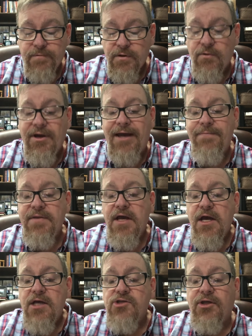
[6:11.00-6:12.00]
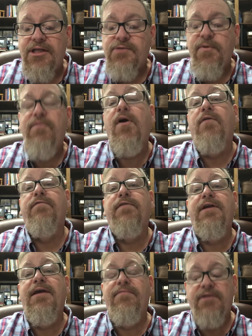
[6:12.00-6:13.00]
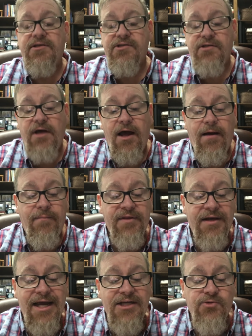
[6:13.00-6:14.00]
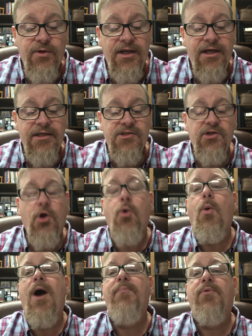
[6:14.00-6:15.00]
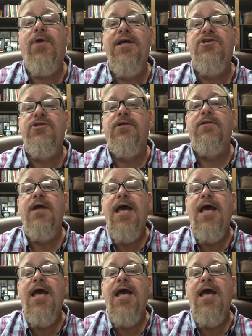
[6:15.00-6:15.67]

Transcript: Okay, so let's move on. Forgiveness. The next one is cooperation.